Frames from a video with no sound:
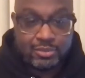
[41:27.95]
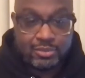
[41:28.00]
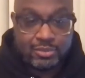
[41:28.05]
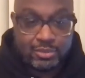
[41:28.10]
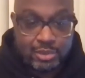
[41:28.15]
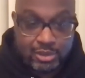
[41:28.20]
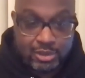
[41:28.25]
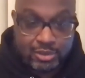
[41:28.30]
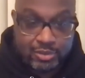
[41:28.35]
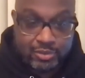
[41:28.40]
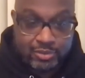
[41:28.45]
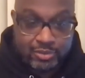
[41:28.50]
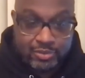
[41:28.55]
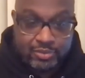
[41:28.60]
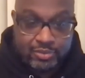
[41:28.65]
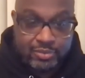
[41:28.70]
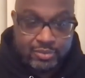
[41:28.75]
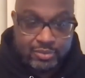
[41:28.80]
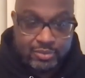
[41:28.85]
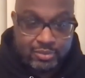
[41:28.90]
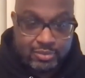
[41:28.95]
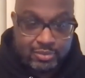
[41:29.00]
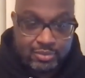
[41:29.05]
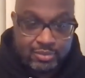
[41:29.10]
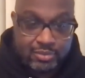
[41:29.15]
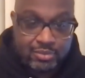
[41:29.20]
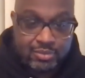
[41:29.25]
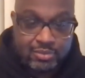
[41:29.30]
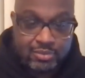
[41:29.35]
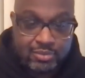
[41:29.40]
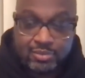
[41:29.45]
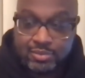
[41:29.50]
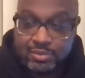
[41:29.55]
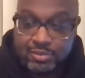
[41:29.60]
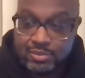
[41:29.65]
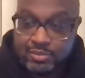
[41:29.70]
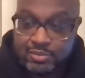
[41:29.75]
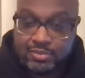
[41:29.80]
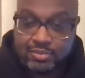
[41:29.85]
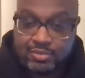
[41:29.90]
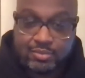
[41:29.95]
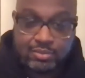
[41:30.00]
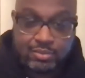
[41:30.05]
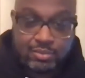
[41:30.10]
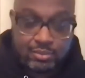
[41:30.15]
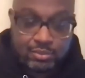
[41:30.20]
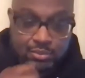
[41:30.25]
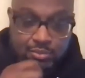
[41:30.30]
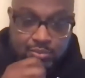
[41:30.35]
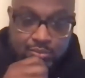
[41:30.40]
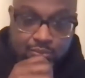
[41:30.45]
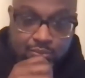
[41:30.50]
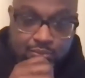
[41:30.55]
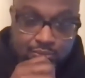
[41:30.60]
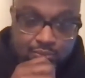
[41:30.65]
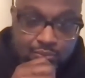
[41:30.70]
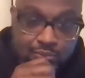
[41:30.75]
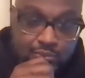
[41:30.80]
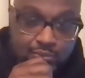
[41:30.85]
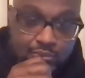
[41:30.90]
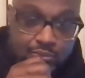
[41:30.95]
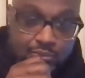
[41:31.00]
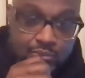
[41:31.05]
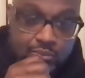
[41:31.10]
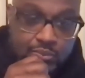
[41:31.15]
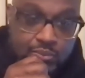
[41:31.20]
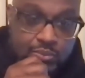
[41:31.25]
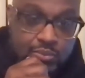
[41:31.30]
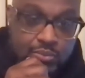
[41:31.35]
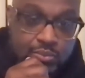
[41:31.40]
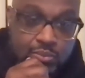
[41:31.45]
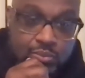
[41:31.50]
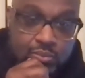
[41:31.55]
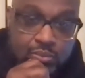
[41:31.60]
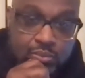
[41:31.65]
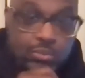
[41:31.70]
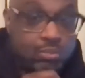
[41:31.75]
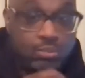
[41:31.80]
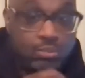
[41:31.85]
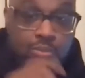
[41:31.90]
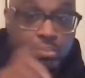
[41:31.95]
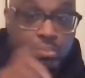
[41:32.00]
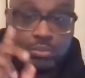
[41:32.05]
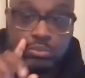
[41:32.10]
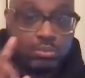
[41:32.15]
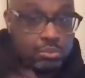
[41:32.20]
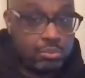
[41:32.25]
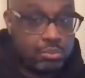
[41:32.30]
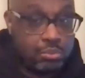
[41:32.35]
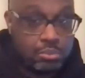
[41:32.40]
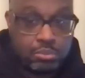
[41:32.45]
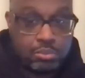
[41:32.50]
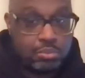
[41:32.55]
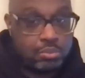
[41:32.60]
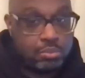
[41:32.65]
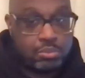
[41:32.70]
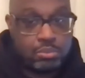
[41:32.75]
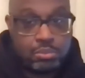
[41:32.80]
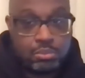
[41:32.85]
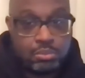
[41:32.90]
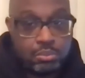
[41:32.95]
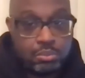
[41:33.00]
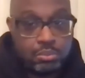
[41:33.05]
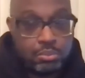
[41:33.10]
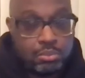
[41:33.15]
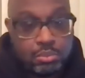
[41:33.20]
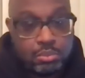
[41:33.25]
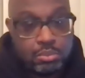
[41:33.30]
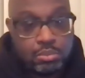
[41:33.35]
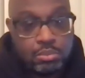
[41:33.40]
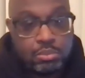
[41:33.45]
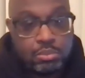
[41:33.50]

Yeah. Now, did you, I, I not mean to cut you off. You sound like you had another point. Hmm, hmm. Okay, all right.